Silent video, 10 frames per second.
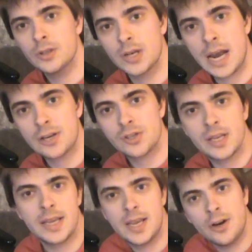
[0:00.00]
They're
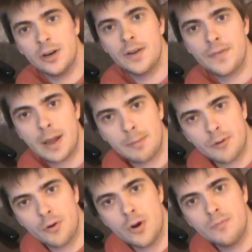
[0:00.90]
actually here in the family
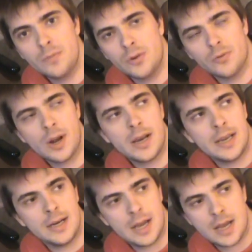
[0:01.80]
room
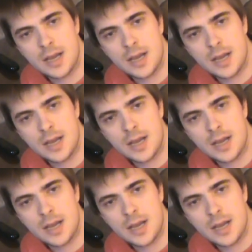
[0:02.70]
running